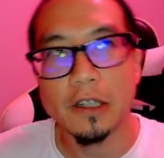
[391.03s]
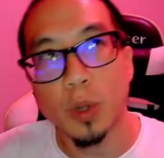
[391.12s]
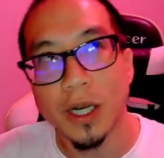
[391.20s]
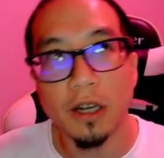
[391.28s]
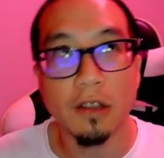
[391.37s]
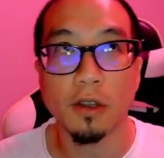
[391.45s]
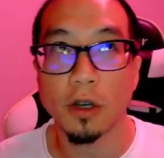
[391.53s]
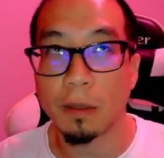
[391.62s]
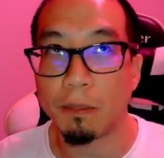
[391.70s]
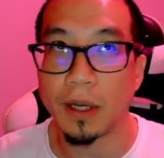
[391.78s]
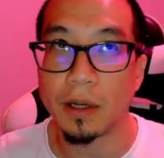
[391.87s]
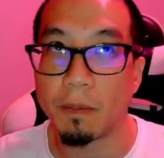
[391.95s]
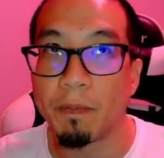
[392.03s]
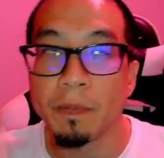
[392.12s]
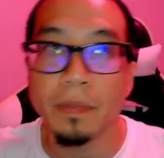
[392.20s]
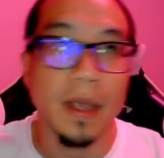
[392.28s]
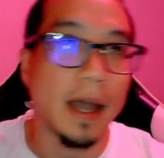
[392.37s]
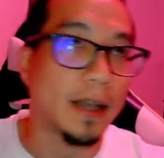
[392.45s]
20 to 30 build,
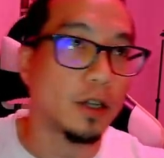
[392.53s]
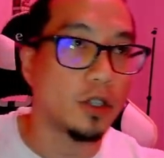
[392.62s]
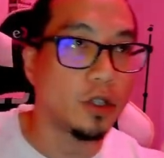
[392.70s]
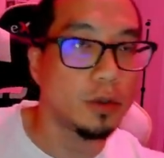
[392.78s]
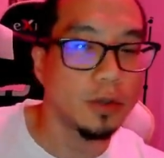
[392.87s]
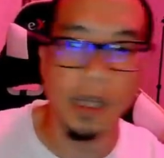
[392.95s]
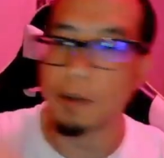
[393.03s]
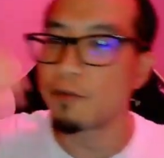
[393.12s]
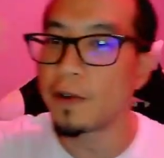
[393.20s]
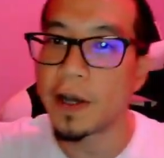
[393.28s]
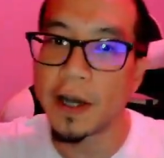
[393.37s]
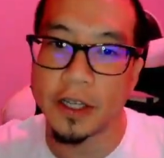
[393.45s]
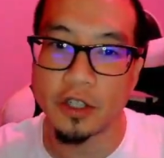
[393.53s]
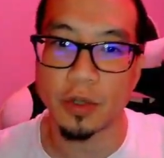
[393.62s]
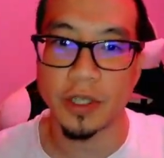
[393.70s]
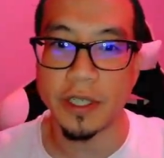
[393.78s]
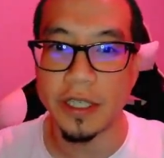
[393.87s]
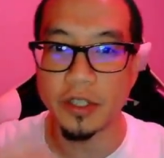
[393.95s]
I could do like fun,
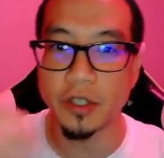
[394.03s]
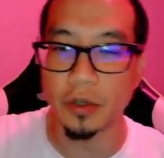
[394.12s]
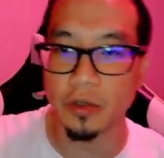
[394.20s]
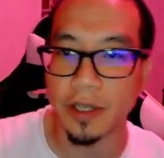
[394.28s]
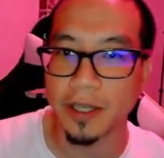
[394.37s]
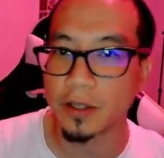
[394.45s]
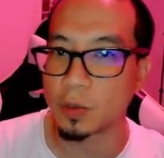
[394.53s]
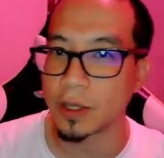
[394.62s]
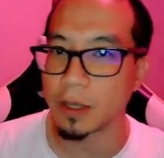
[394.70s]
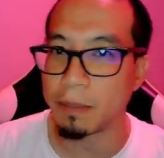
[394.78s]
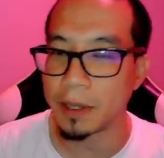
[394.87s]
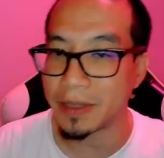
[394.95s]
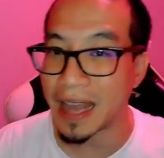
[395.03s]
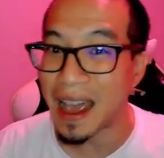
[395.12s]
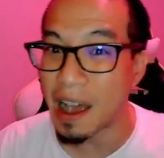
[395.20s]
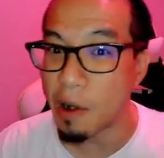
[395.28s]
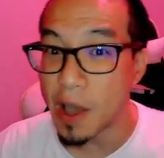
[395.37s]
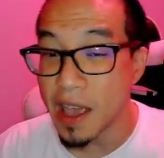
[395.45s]
strategical things with the build.
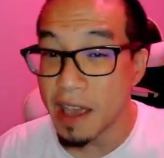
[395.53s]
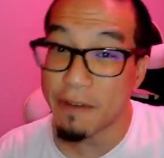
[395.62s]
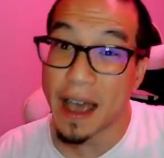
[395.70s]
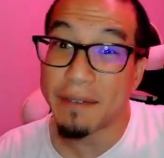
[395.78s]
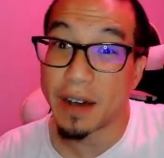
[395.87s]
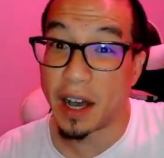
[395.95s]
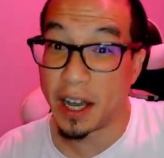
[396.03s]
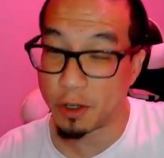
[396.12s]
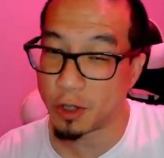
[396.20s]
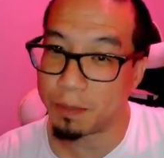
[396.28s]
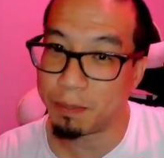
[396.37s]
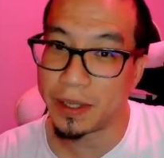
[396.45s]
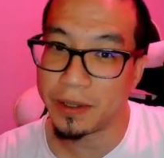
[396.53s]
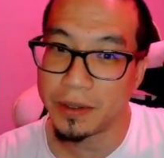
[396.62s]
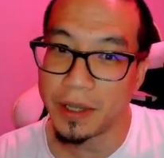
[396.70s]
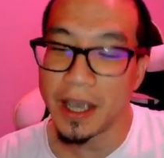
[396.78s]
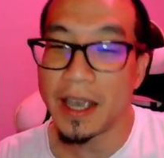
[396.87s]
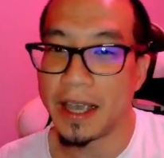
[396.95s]
Now, if I have 100
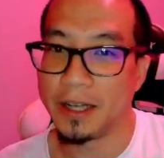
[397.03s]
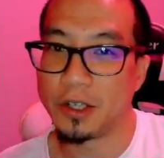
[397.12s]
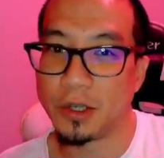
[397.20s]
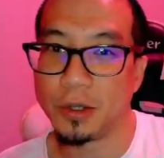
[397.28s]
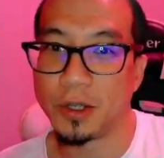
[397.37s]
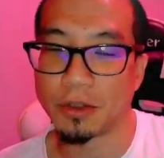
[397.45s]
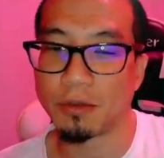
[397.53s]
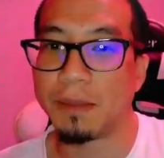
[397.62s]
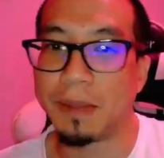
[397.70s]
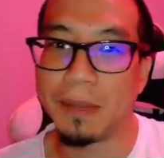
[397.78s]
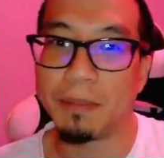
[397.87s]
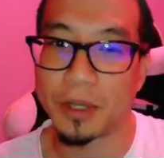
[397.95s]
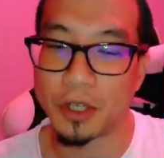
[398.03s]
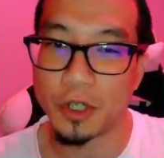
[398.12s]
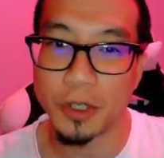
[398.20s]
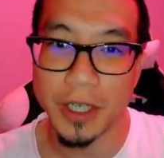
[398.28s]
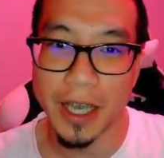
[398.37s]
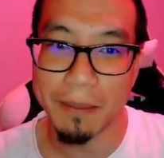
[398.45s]
build and 2 to 3 people are
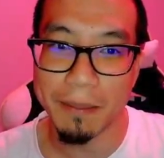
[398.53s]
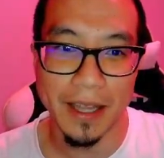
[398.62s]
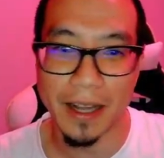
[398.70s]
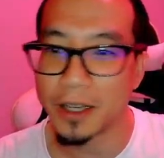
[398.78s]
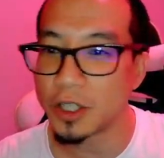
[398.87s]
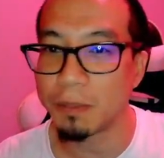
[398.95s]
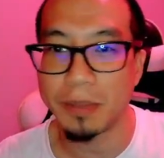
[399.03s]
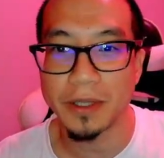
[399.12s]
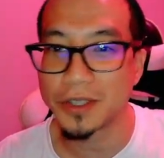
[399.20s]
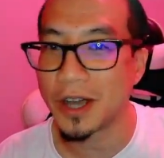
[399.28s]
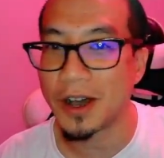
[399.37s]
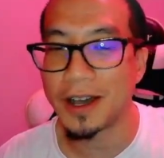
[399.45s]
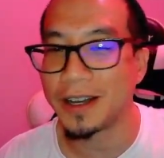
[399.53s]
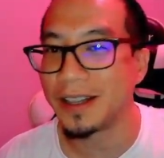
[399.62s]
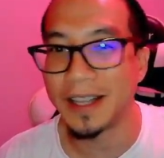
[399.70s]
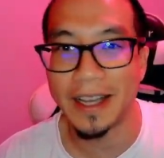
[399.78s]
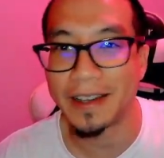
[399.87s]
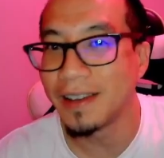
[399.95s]
shooting at me, that 100 build's gone
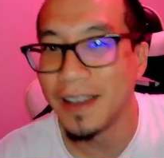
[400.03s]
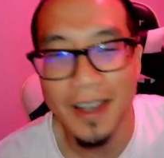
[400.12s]
in like